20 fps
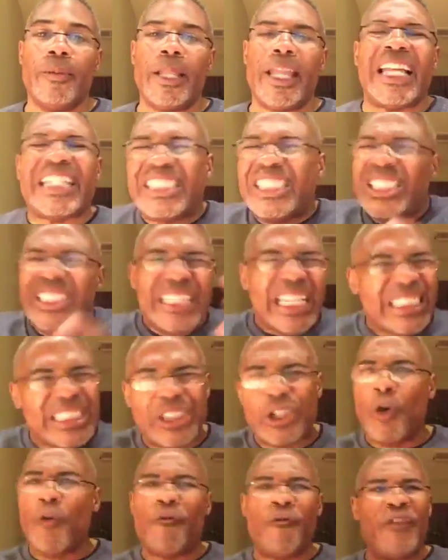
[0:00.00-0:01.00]
Because you just
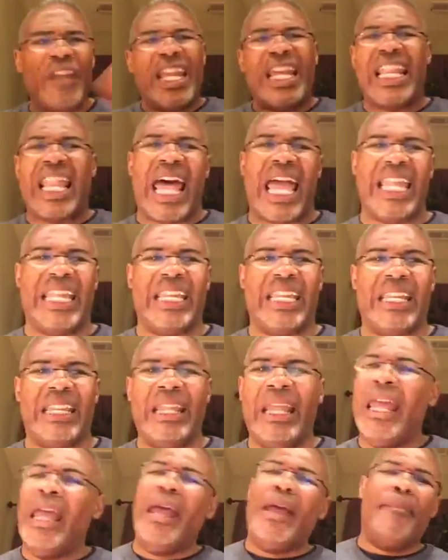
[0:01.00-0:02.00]
don't feel like it.
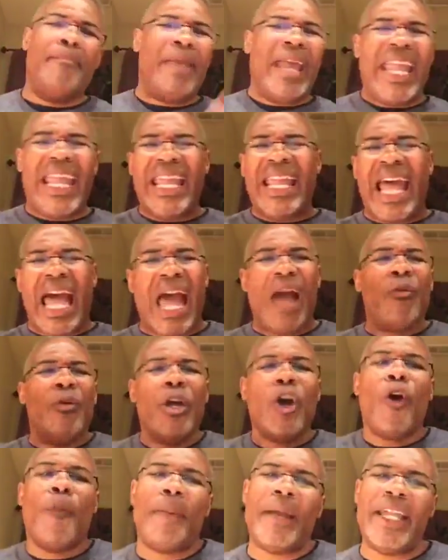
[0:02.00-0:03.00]
Man, how are we
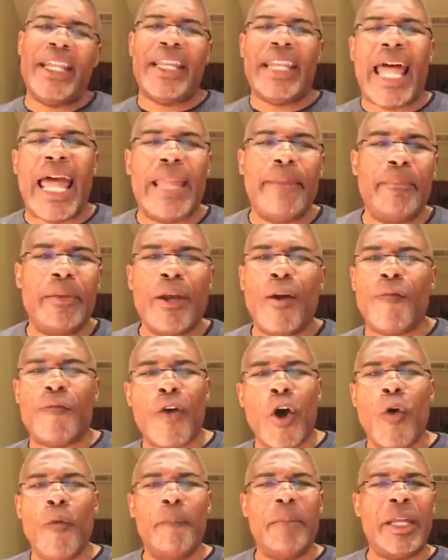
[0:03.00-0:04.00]
going to pay the light bill,
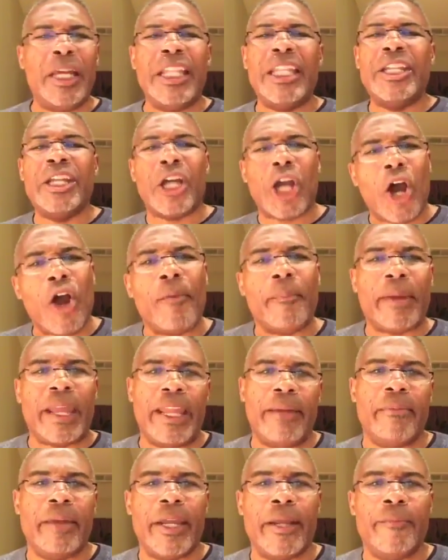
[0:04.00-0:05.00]
phone bill, and the car
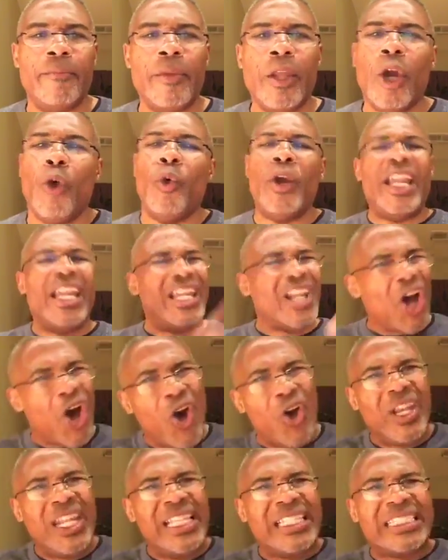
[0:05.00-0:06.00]
payment? We in
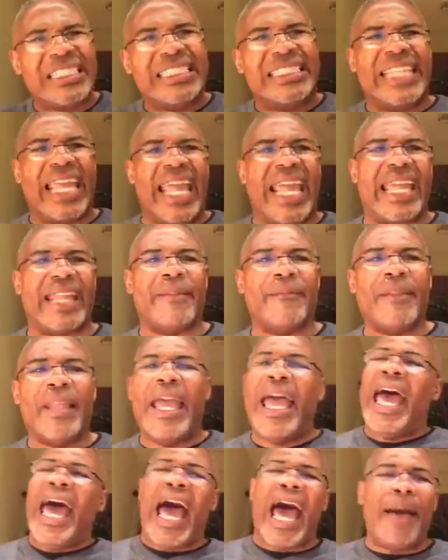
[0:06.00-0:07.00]
all this debt.
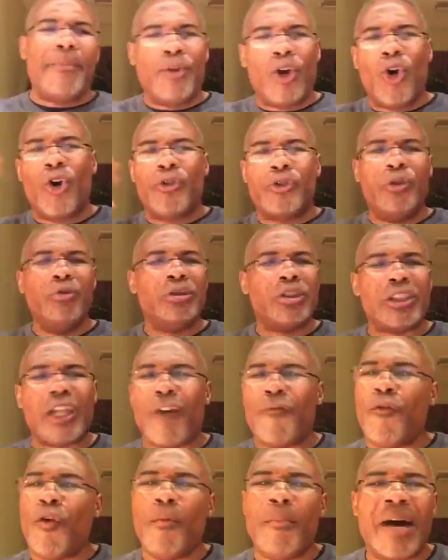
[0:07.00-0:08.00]
I'm going through
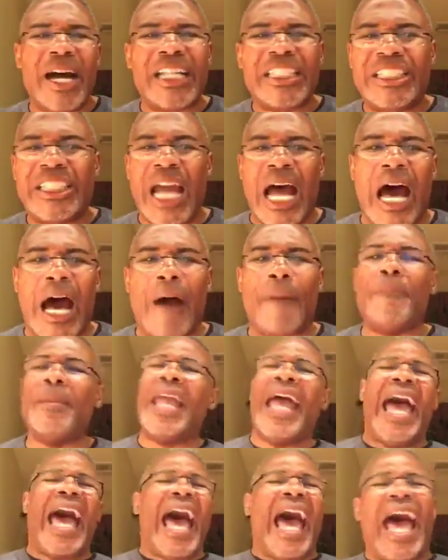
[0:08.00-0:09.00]
stuff on my job.
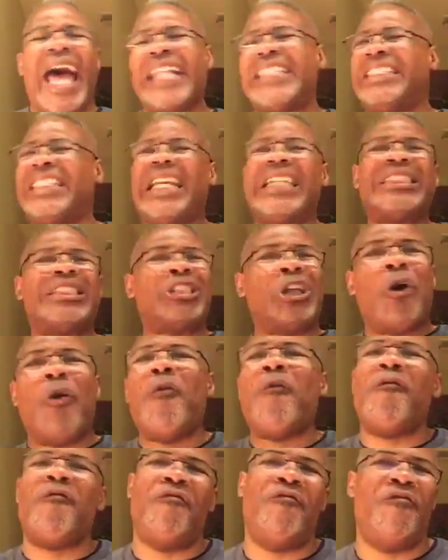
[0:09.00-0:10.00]
I just don't
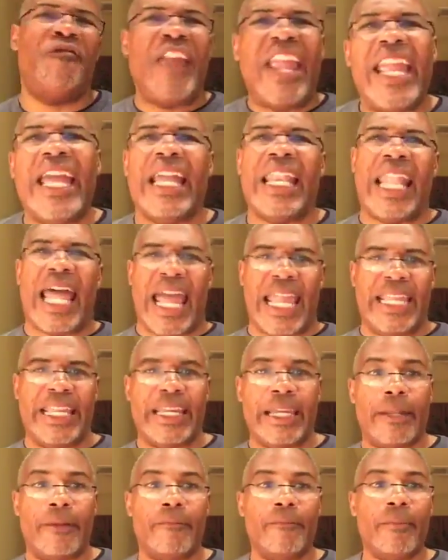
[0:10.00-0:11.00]
feel like
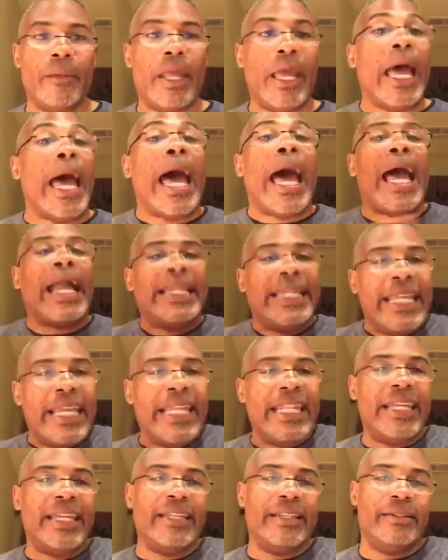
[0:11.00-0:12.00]
it. I get
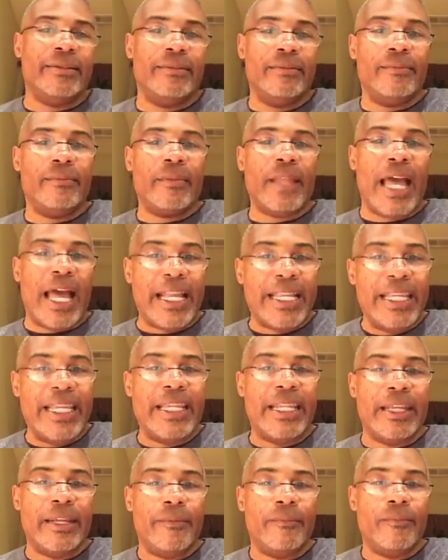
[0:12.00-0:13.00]

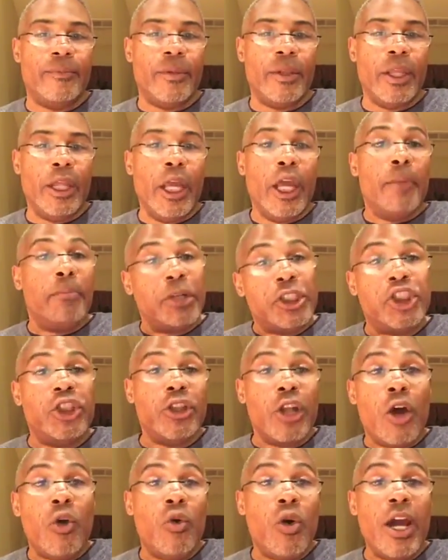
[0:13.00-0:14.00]
it. But you
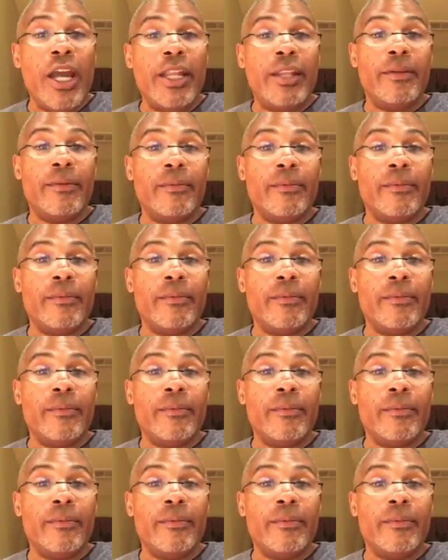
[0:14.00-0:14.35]
know what?